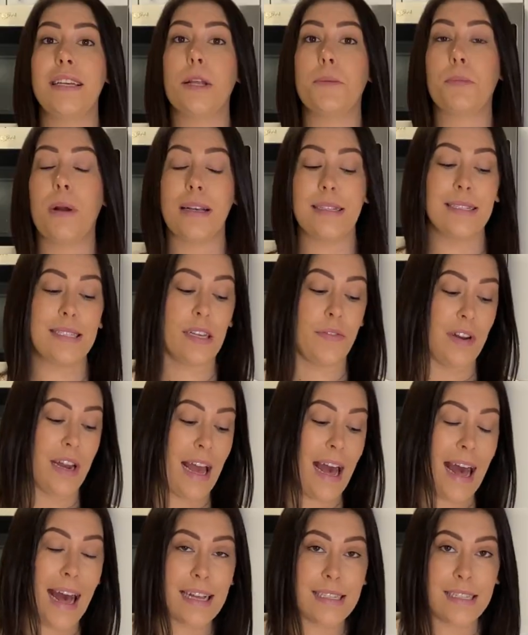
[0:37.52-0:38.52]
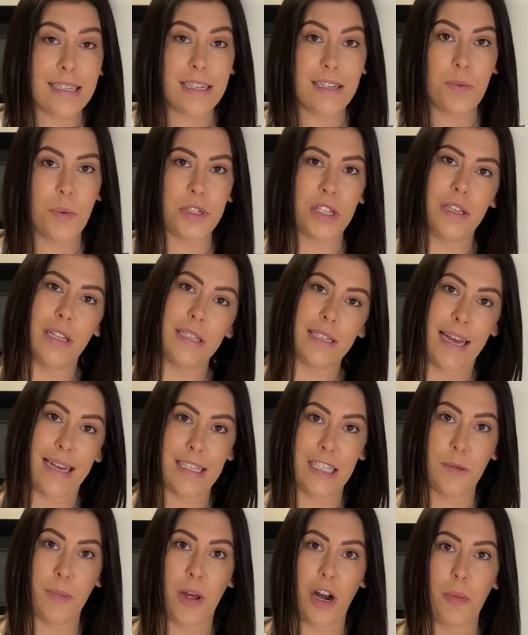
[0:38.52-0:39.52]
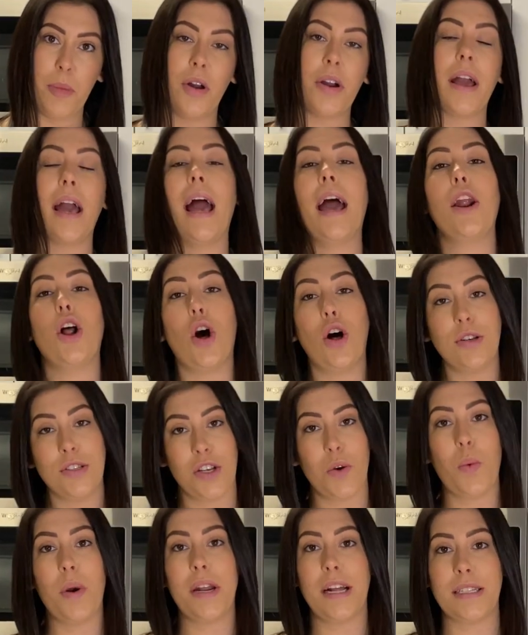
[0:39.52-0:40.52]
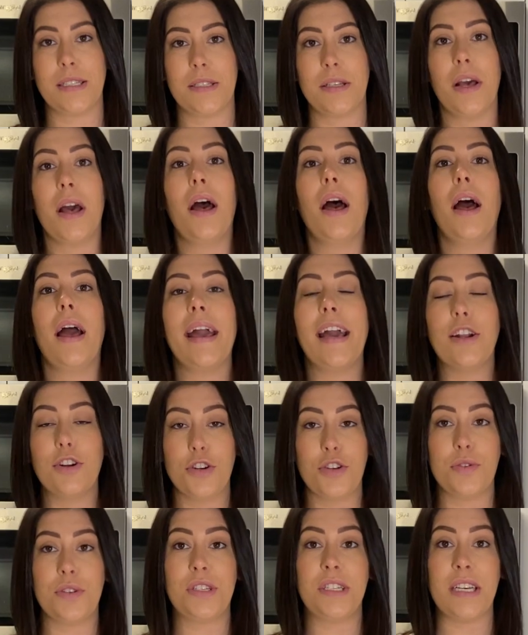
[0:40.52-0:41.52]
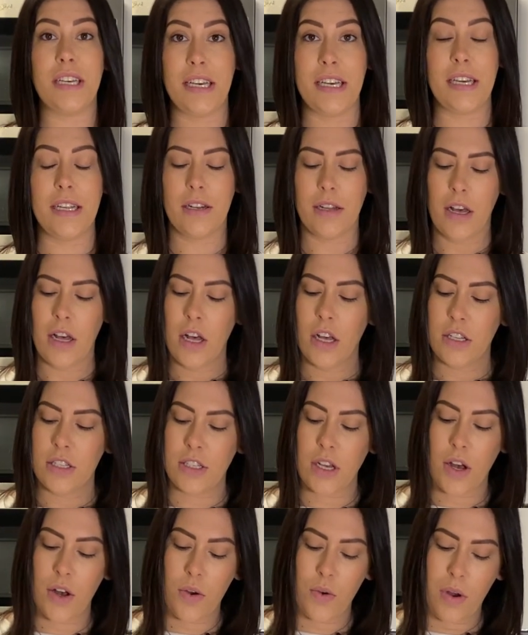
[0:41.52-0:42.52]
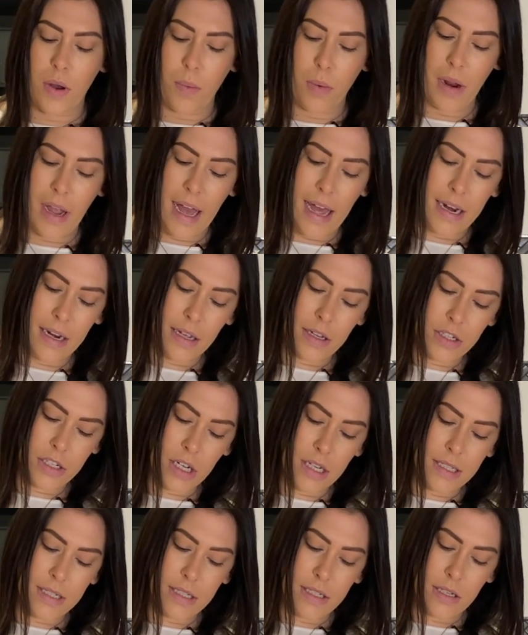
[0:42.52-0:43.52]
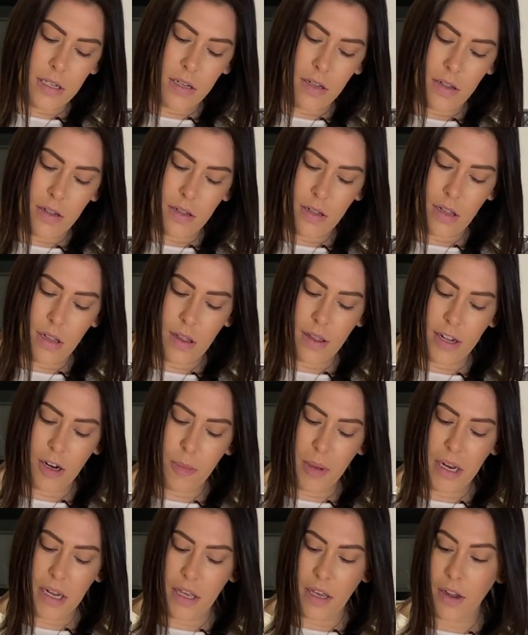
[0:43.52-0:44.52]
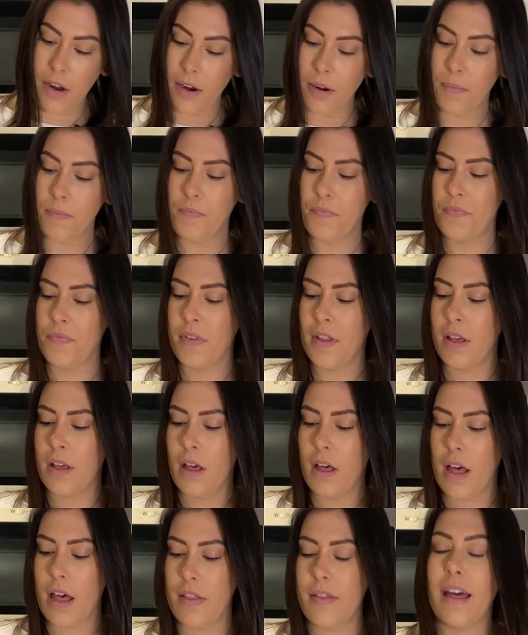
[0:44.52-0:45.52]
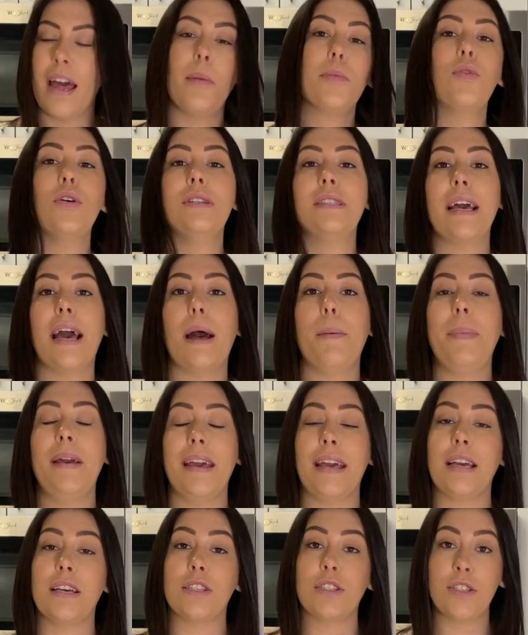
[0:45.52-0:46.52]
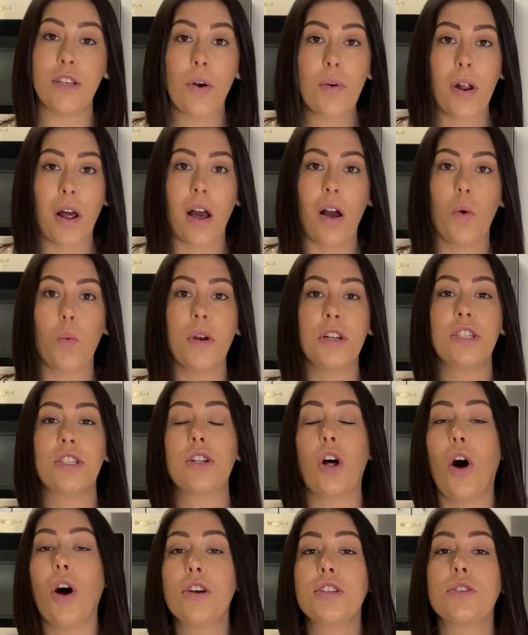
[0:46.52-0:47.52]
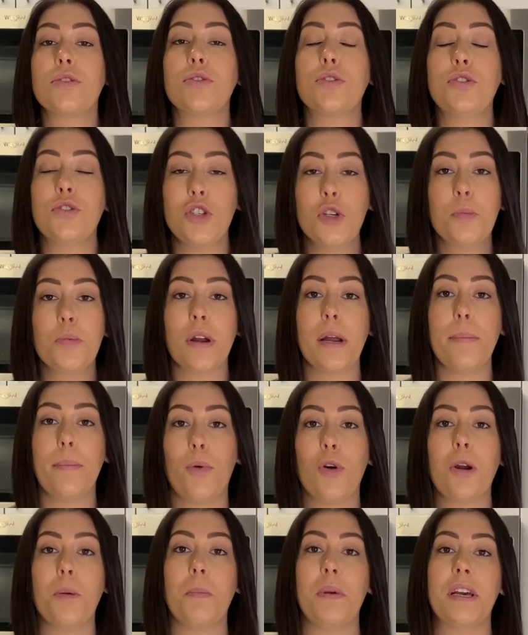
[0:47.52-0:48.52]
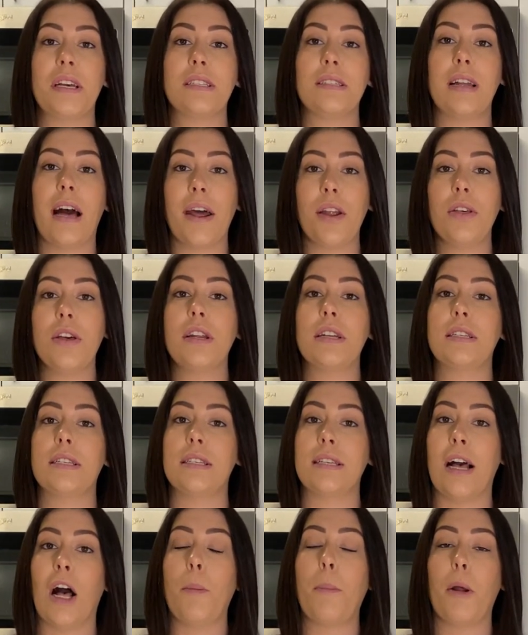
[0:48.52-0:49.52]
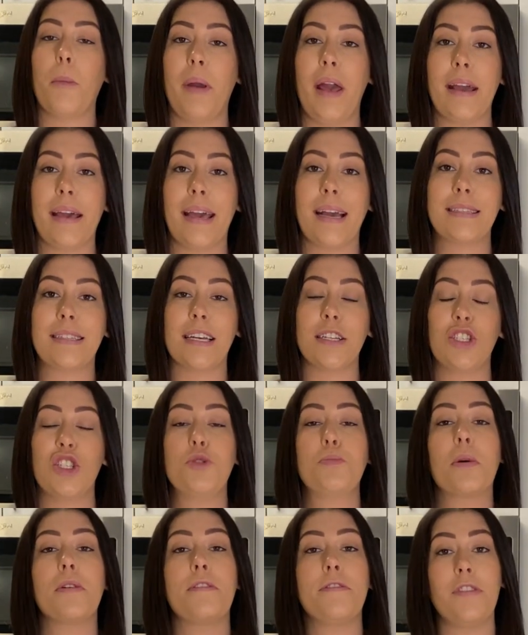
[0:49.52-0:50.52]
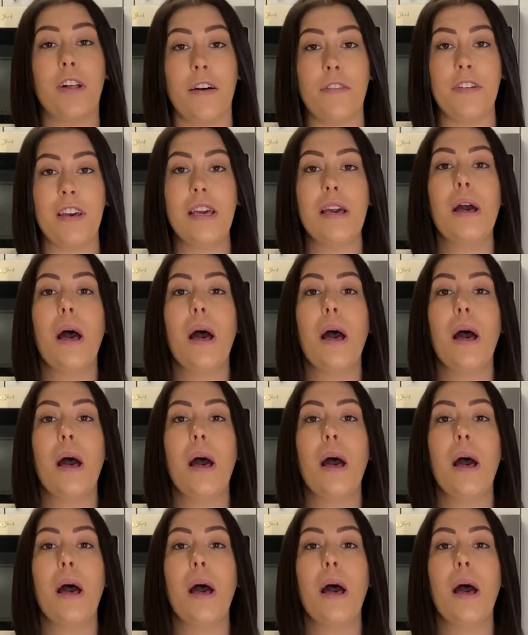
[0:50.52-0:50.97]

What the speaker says: the presence of an acid, which in this case is buttermilk, and also when it's introduced to heat. So we're adding just a little bit here. And then I'm going to add baking soda, which is also super important because not only does this help our pancakes get super fluffy,